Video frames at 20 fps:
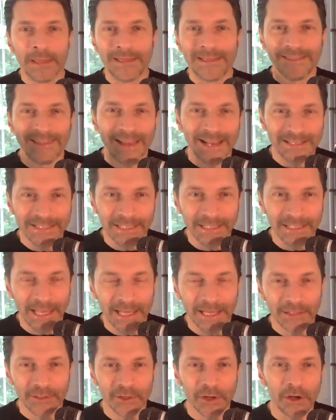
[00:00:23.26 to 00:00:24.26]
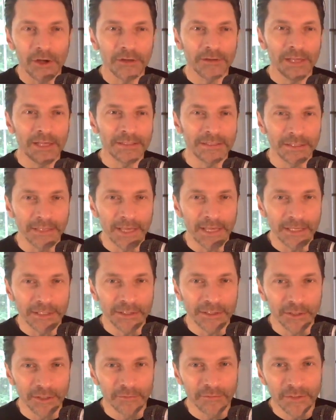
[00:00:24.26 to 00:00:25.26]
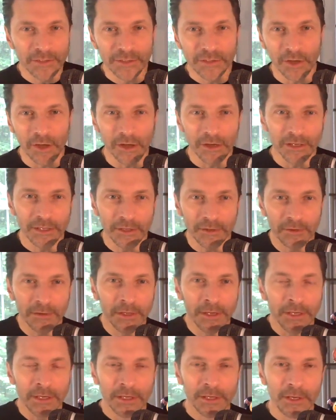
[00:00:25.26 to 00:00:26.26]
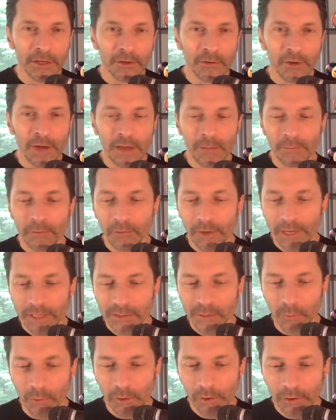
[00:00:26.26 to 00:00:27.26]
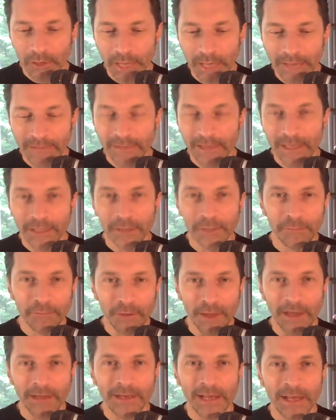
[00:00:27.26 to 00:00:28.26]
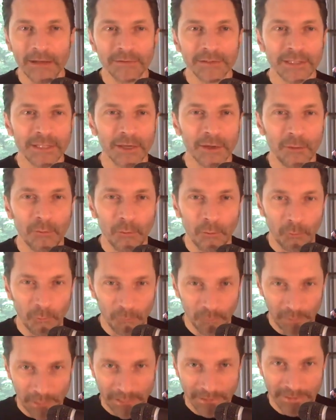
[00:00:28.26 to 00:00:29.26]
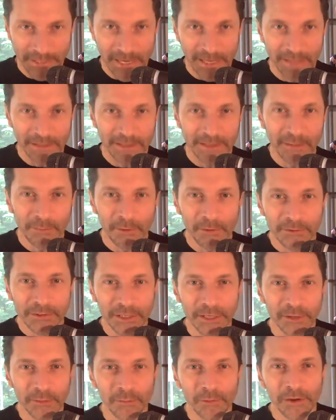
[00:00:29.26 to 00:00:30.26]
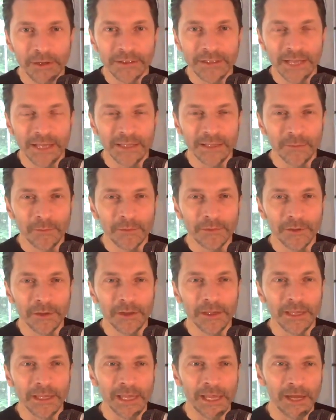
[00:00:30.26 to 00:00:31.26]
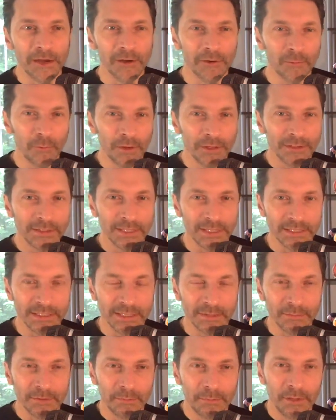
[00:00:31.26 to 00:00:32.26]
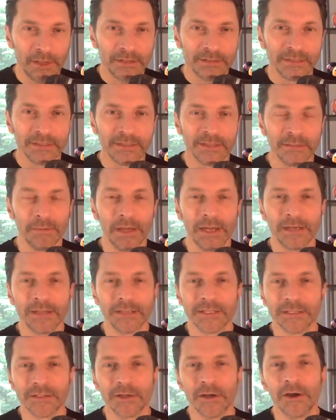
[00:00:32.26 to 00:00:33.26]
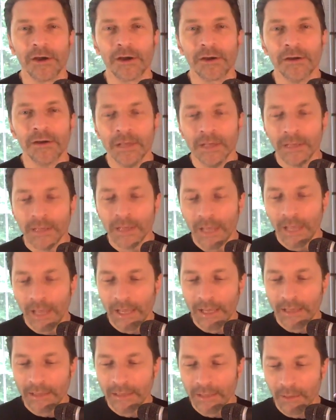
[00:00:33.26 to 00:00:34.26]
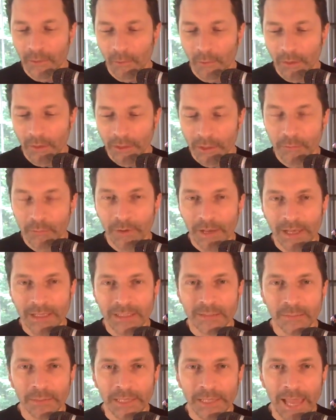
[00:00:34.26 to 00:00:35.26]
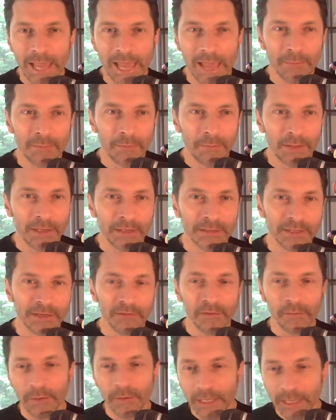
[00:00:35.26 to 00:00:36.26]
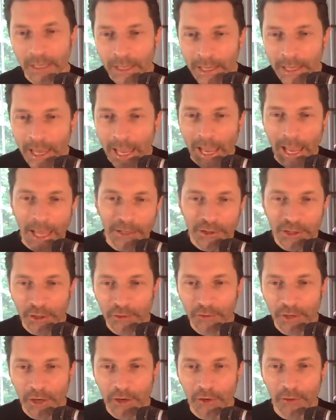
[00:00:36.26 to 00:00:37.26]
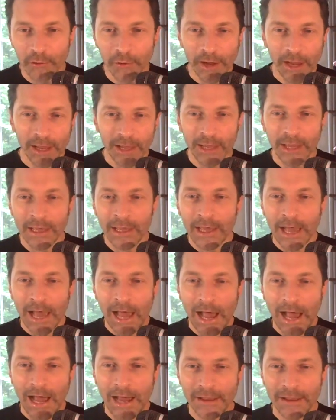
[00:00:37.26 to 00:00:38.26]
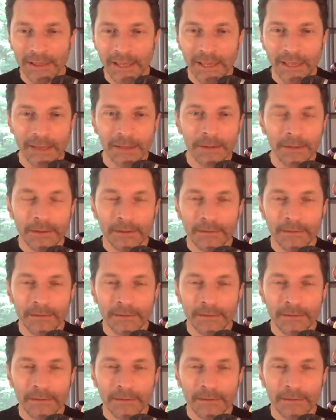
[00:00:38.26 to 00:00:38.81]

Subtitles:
that's a lot of talk. That's a lot of surface talk. You grab Greg's work and then you find out exactly the personnel breakdown that we're talking here and what some of the pluses and minuses are and what could possibly happen. Because everybody, as you know, Greg, on the